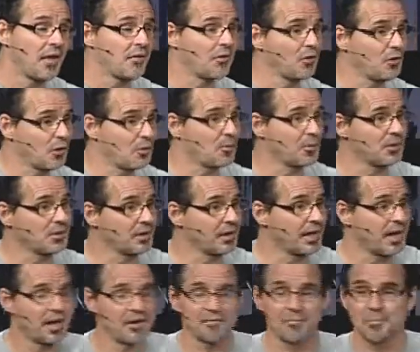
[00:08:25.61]
And the Lord will
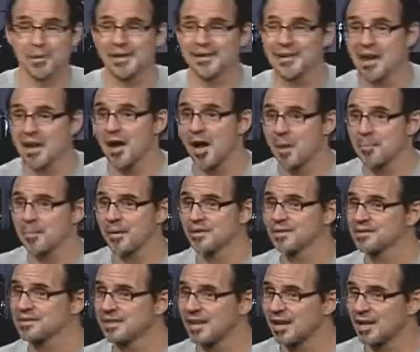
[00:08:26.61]
kind of bring that up
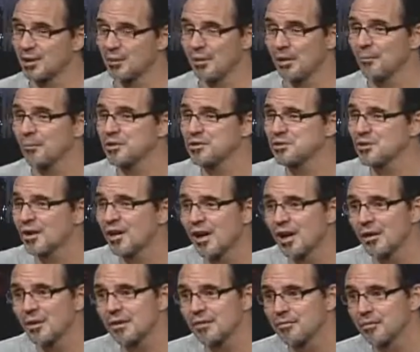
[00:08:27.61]
and just say, you know what you're
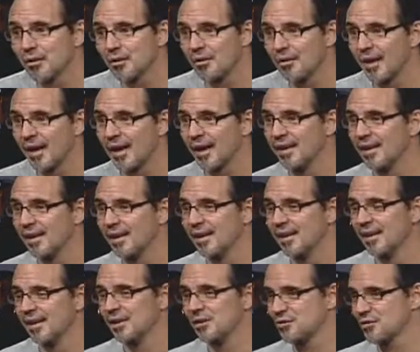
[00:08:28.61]
hungry for, Greg?
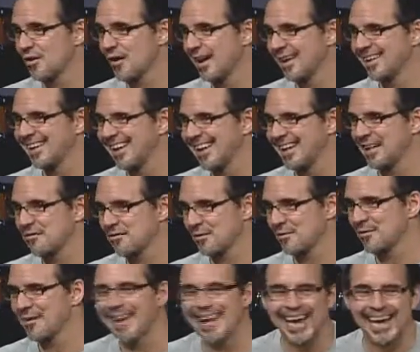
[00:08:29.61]
You're trying to get
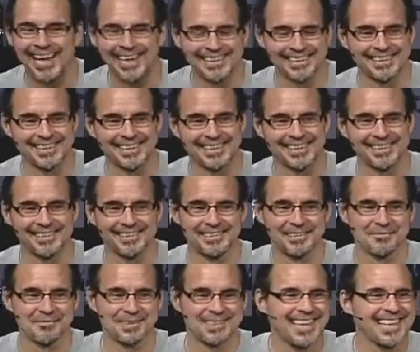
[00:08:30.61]
from that.
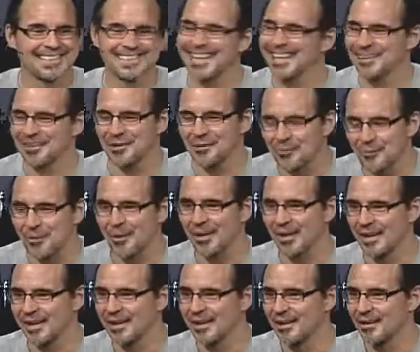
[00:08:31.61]
But that's not going to
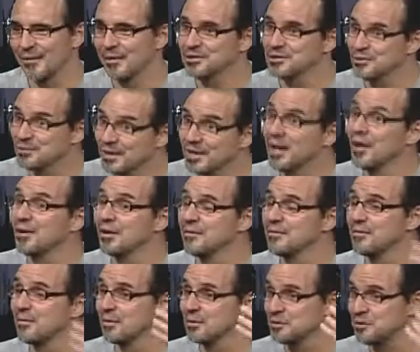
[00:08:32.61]
work. What you're really hungry
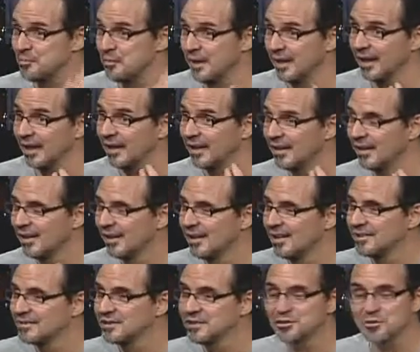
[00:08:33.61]
for is me.
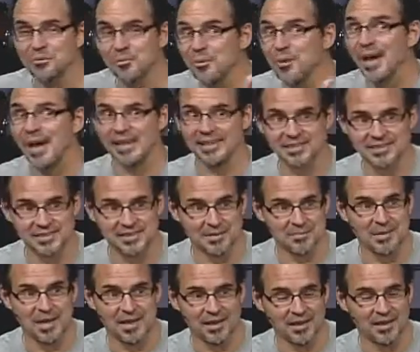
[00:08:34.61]
Just rest
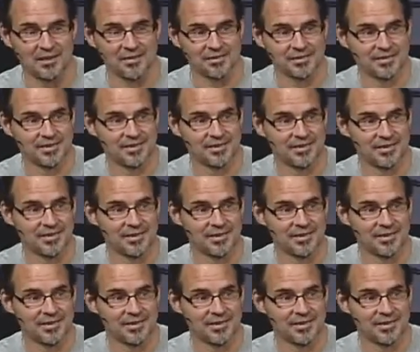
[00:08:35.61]
in my love.